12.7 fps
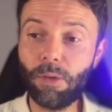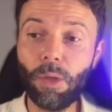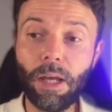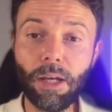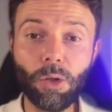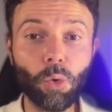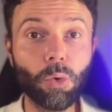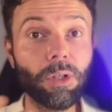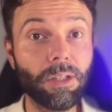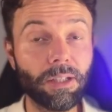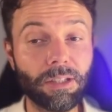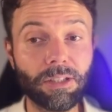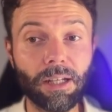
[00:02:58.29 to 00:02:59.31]
You get caught
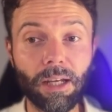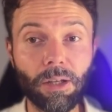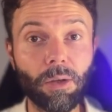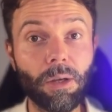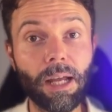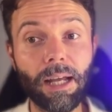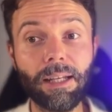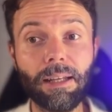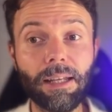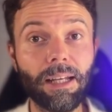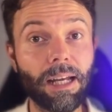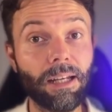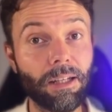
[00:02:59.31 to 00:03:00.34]
in this cycle, and in
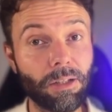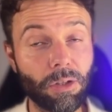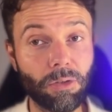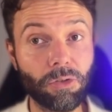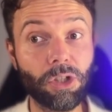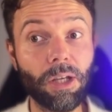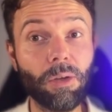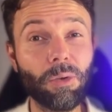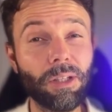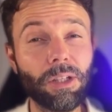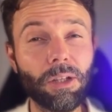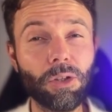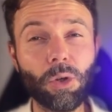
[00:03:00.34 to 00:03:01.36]
the end, you've
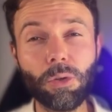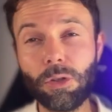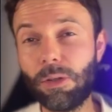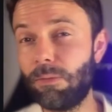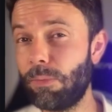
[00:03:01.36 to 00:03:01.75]
generated lots of